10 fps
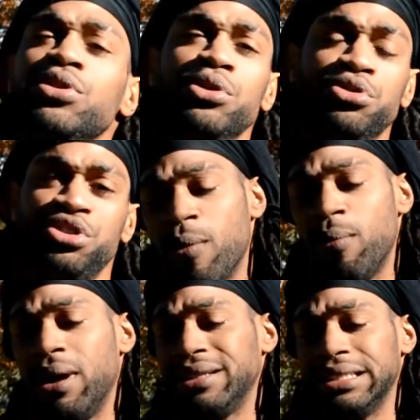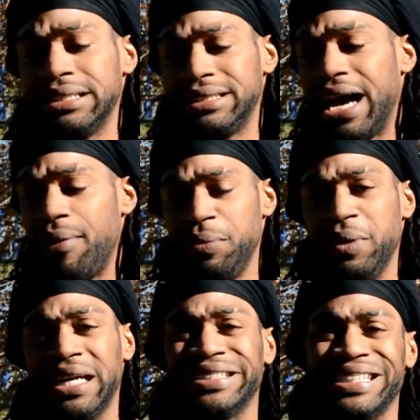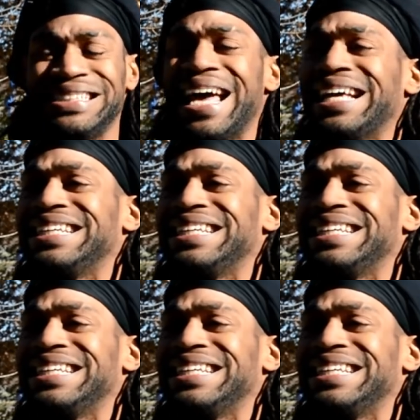roost you know about this topic because it's that